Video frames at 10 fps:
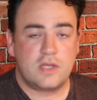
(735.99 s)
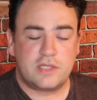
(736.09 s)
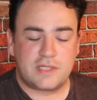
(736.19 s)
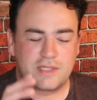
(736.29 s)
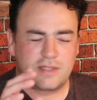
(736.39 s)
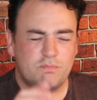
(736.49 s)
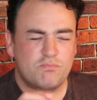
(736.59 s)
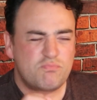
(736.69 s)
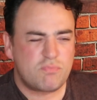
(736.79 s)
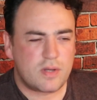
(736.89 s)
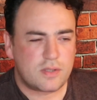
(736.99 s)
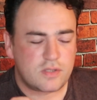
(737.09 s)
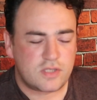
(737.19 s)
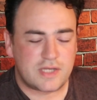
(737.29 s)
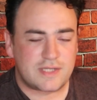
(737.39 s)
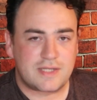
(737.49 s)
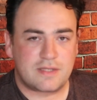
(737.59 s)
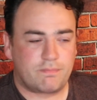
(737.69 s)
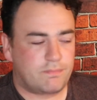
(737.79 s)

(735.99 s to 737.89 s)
This is